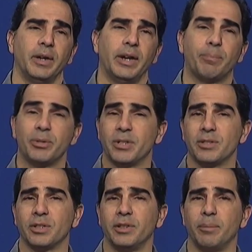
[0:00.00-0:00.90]
it
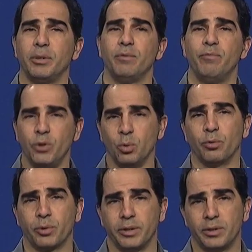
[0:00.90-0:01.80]
presents a limited view
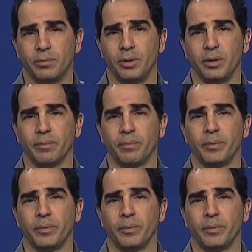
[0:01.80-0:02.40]
of creativity,